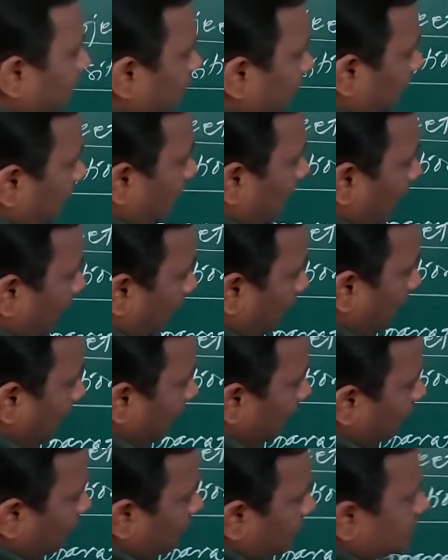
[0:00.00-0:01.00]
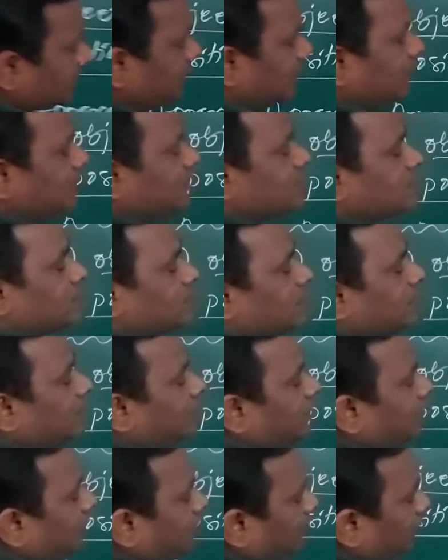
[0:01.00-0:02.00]
apparatus is
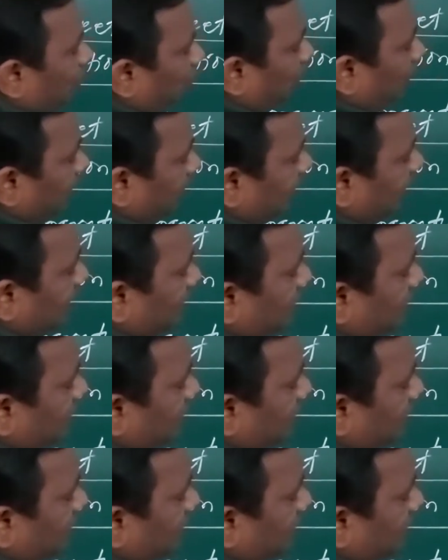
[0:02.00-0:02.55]
you need